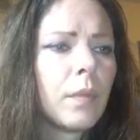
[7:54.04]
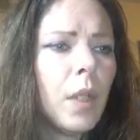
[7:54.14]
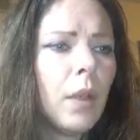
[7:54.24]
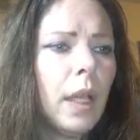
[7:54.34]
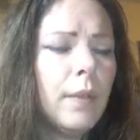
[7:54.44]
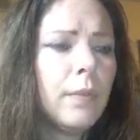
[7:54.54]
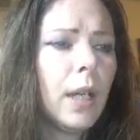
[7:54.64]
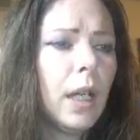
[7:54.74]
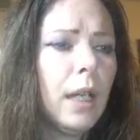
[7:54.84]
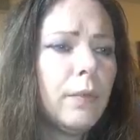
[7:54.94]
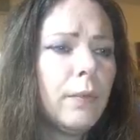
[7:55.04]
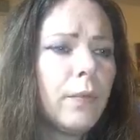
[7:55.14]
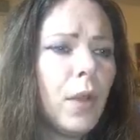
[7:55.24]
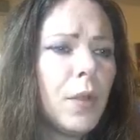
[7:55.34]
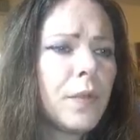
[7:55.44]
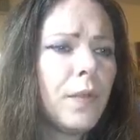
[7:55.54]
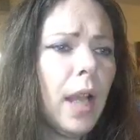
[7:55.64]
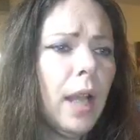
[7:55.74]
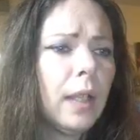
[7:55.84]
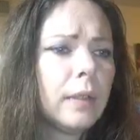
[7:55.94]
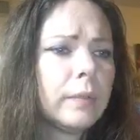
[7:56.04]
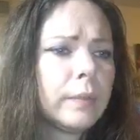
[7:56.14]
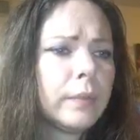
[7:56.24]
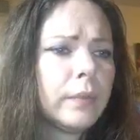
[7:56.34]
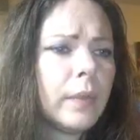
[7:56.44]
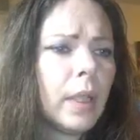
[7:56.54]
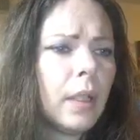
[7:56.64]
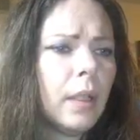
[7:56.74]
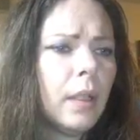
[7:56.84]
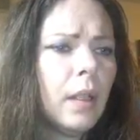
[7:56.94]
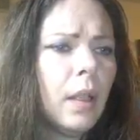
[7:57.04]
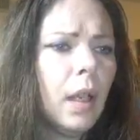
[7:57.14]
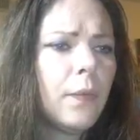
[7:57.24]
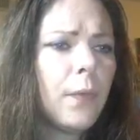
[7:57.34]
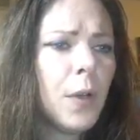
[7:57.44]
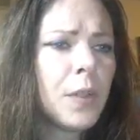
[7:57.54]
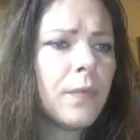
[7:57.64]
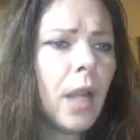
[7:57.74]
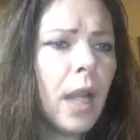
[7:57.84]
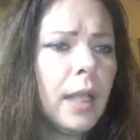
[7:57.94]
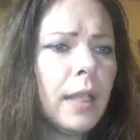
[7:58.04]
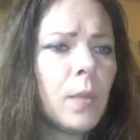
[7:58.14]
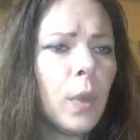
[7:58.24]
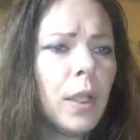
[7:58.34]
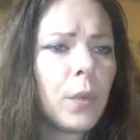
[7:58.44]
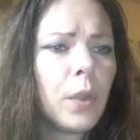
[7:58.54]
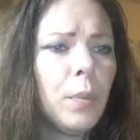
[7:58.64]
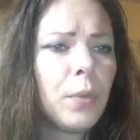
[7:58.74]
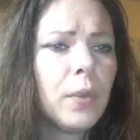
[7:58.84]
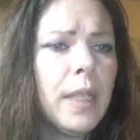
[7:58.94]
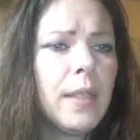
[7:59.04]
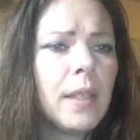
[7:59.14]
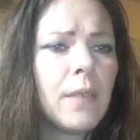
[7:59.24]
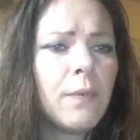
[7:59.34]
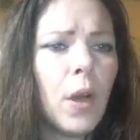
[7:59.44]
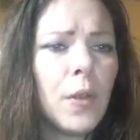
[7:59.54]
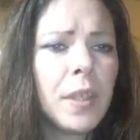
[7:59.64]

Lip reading: Okay, 5, false flag. A false flag is when a group releases false